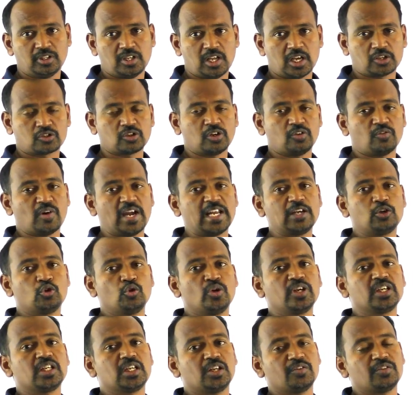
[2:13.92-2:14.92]
Actually, while
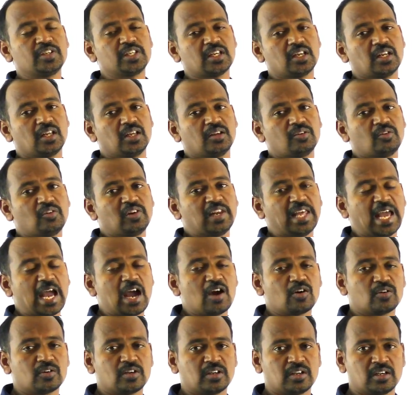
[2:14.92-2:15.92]
doing division, we will
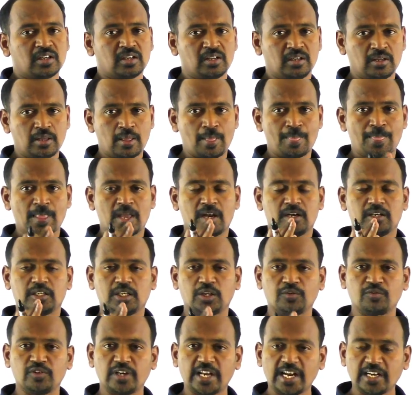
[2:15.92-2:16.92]
have a
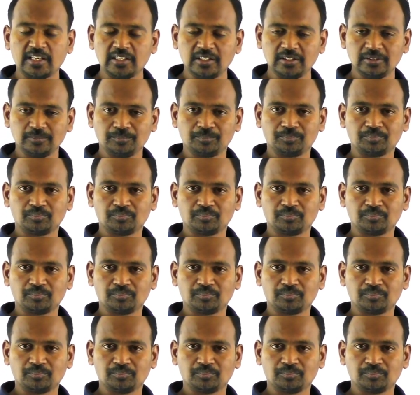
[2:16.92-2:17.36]
dividend,